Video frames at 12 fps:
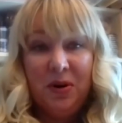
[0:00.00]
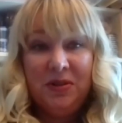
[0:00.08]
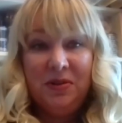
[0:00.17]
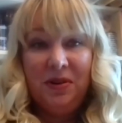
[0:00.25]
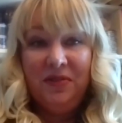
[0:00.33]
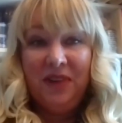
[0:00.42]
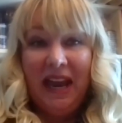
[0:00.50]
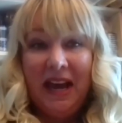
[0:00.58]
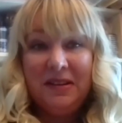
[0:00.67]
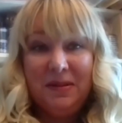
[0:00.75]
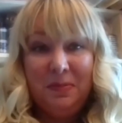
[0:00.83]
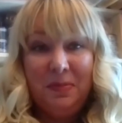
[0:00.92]
So if I
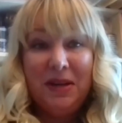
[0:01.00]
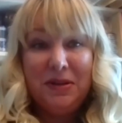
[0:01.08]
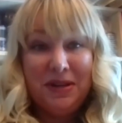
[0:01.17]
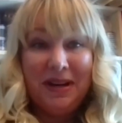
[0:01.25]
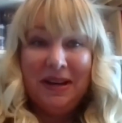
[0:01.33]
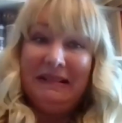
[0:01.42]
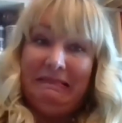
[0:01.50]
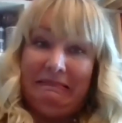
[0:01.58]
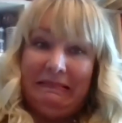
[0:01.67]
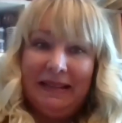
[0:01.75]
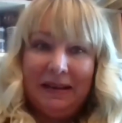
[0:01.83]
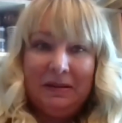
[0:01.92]
had to pitch it,
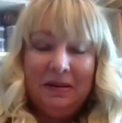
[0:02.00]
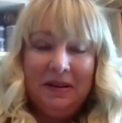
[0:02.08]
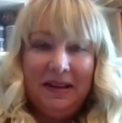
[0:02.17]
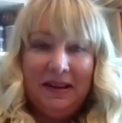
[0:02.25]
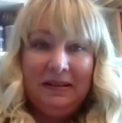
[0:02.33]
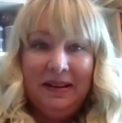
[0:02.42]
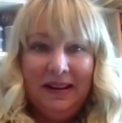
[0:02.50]
I could.